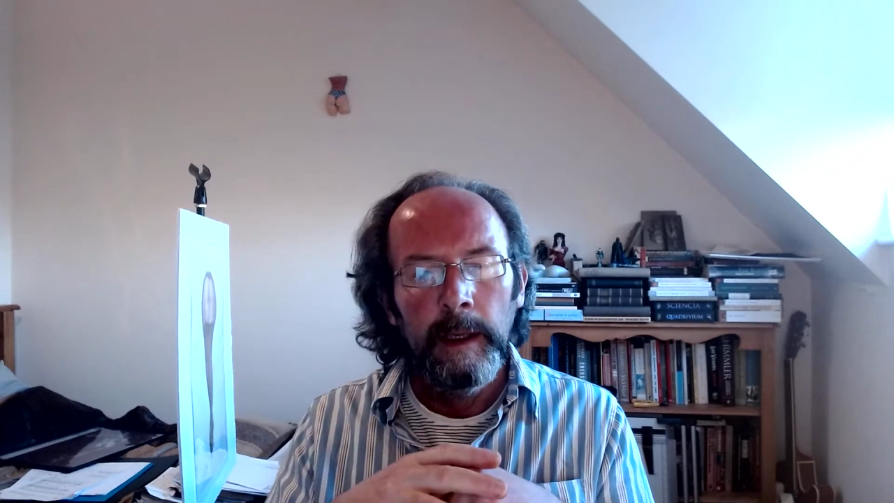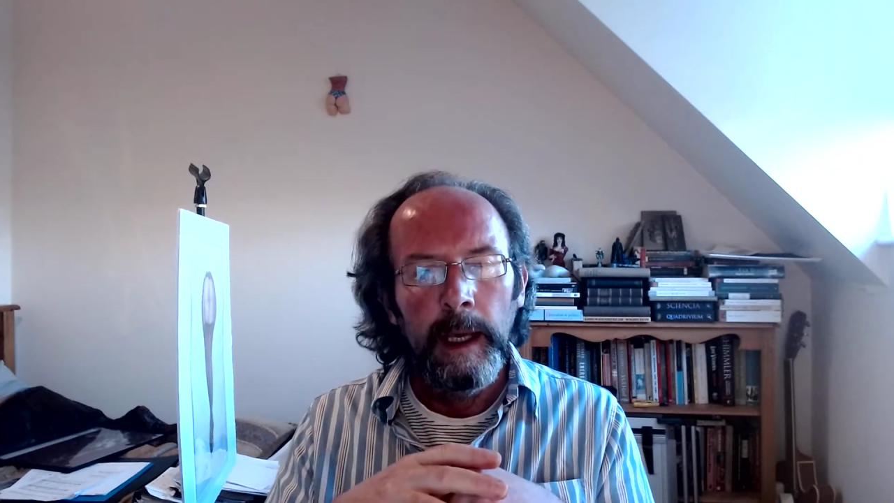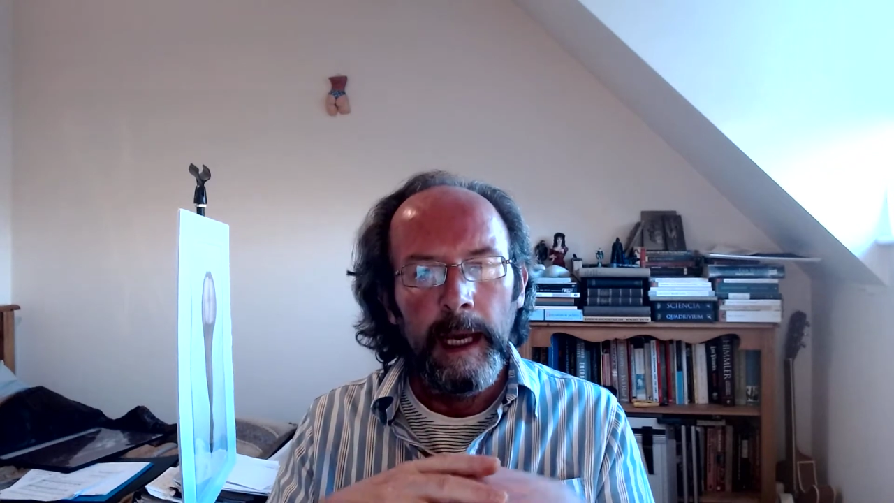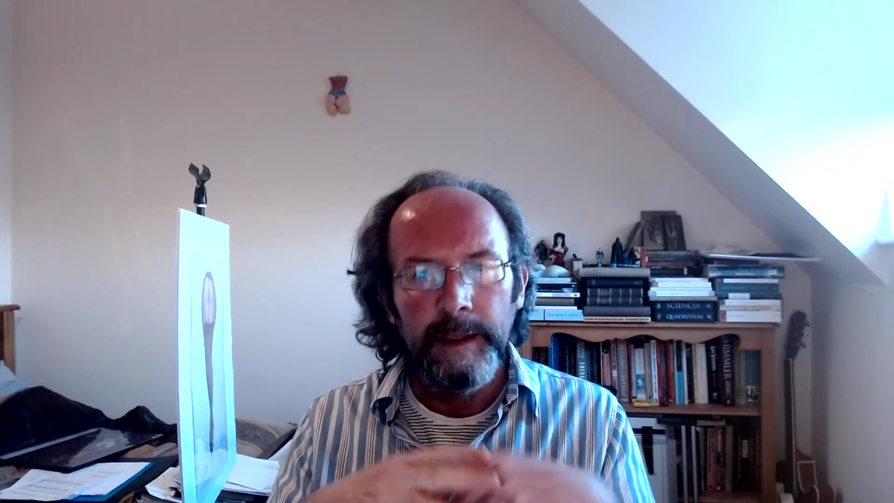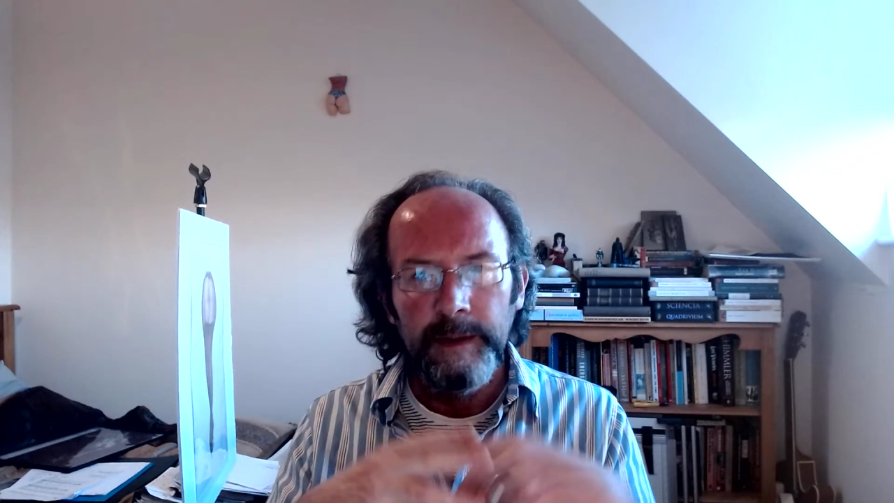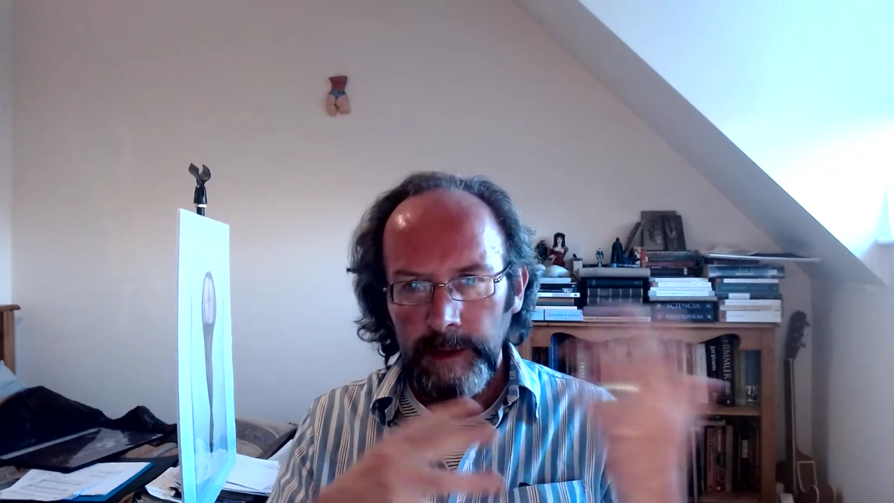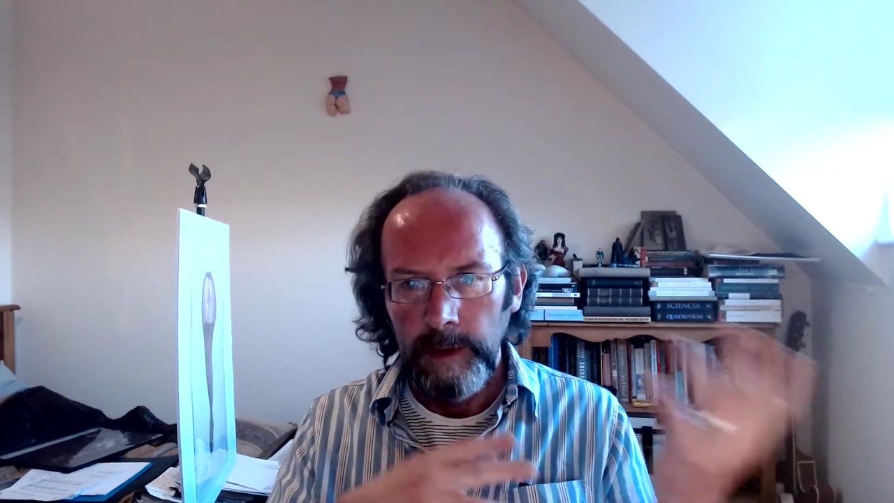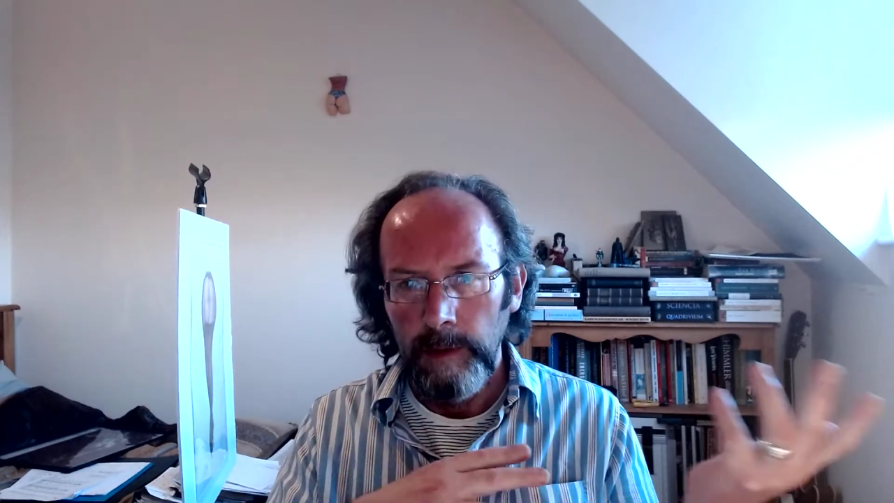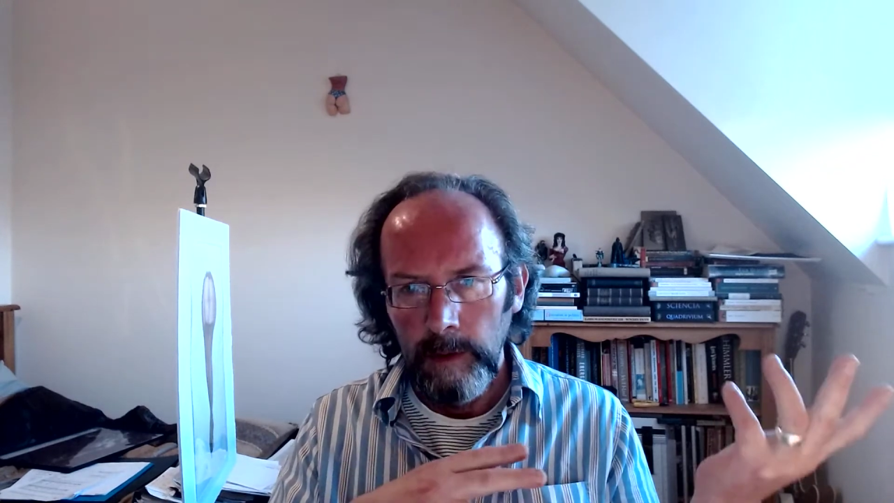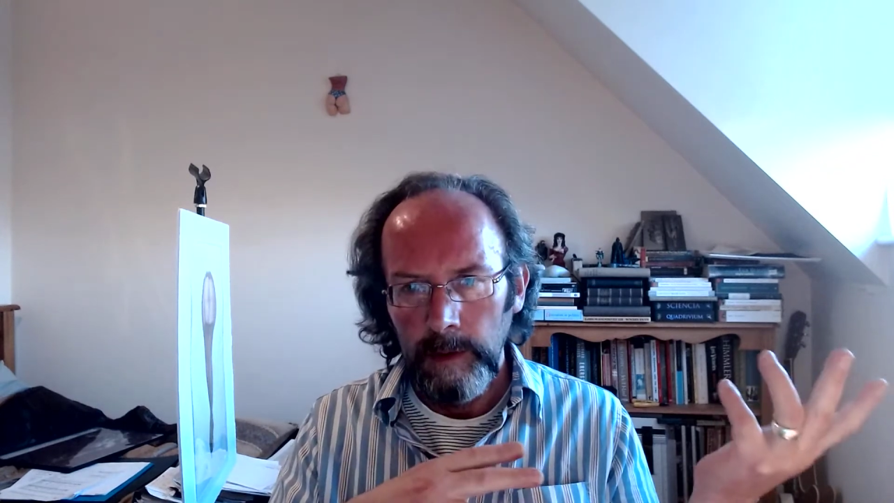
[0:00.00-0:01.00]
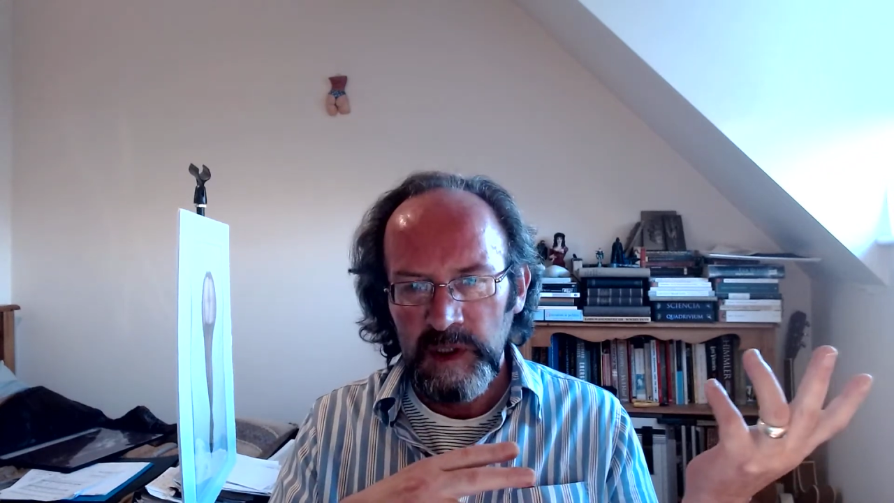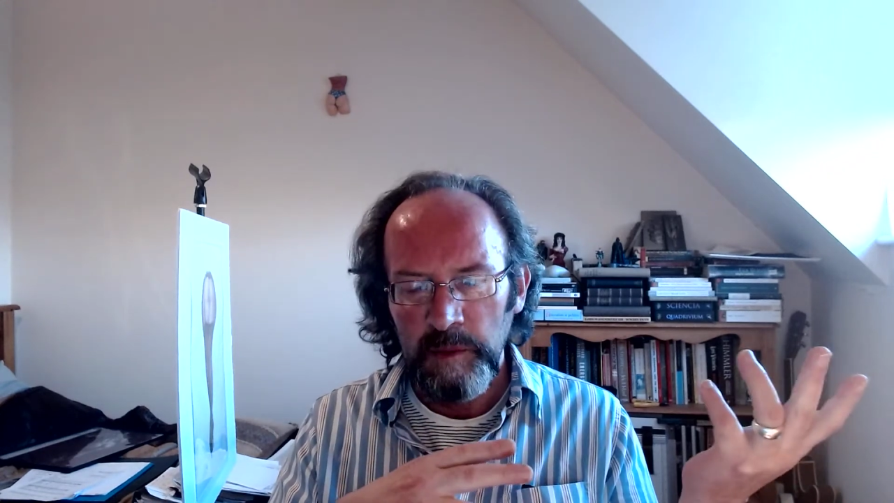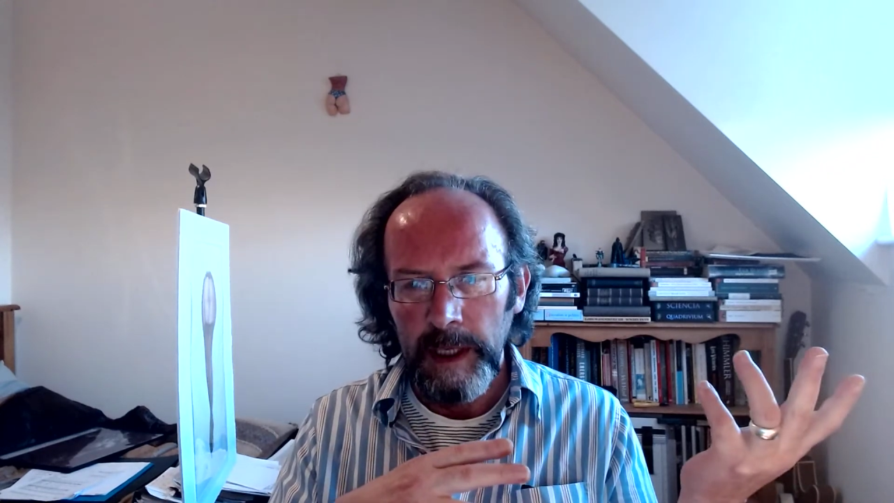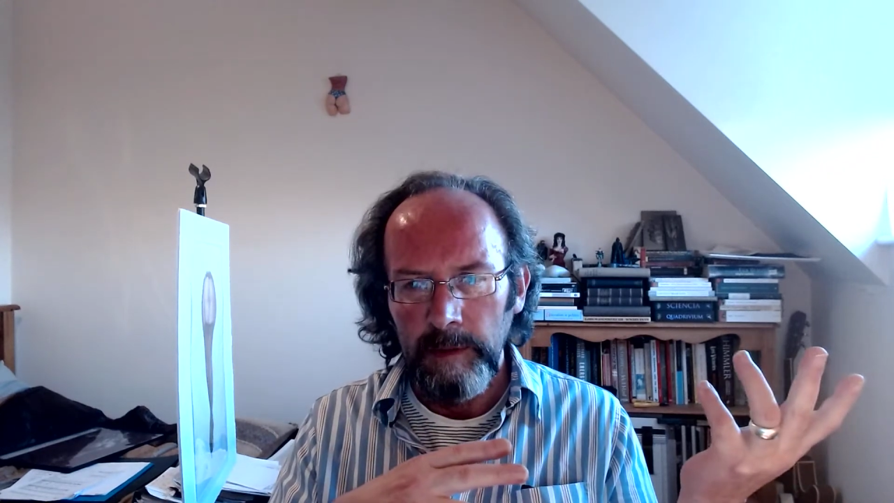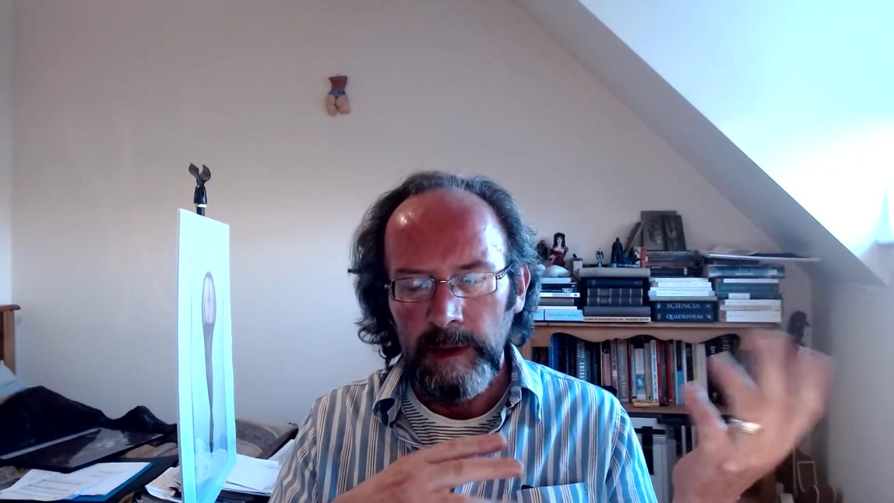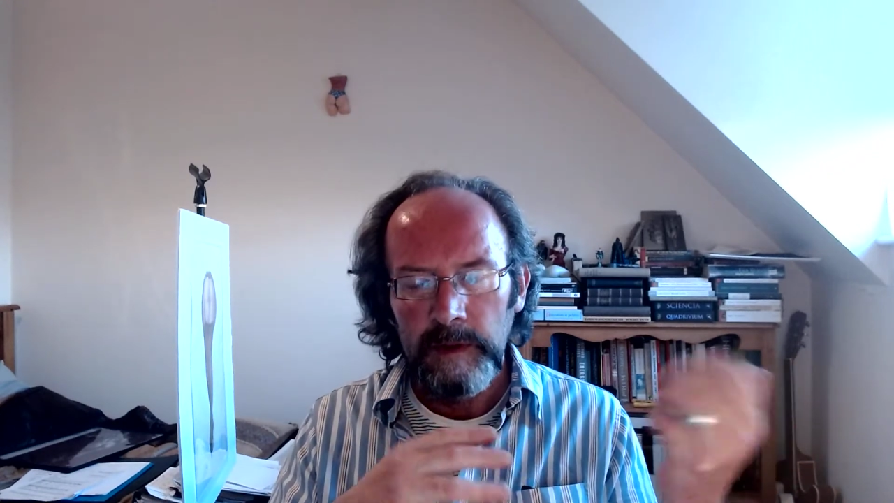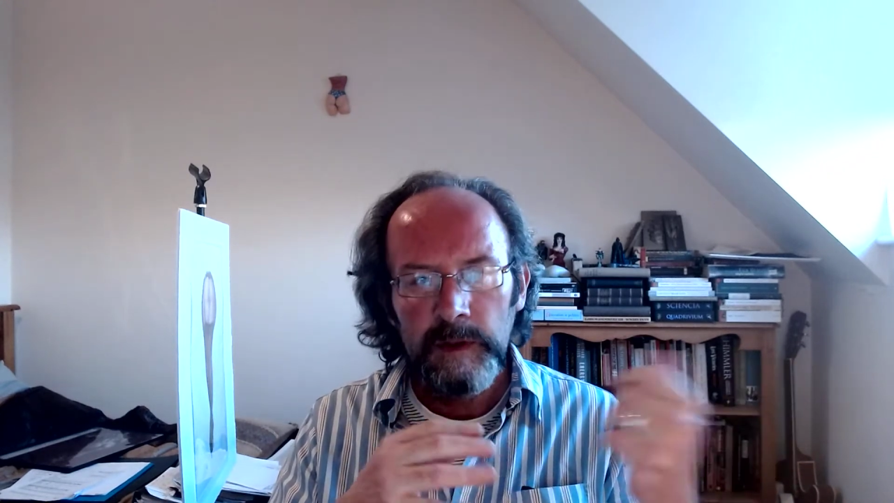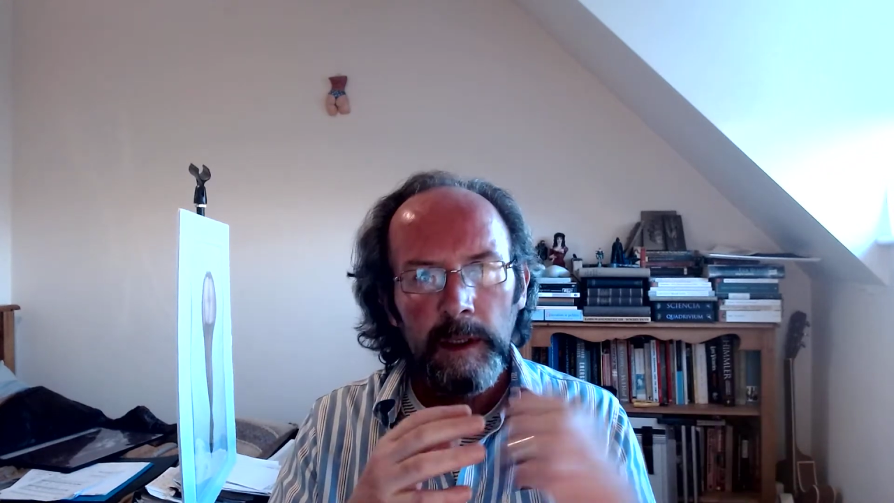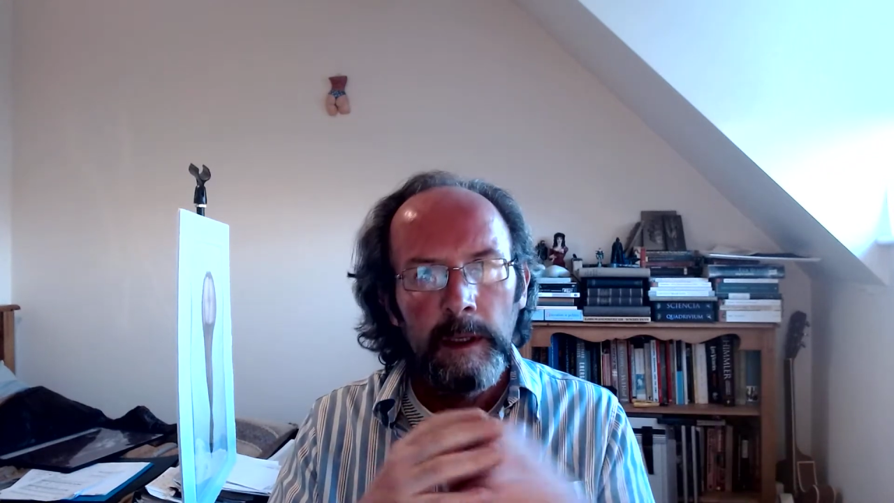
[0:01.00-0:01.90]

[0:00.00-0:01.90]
and your own experience.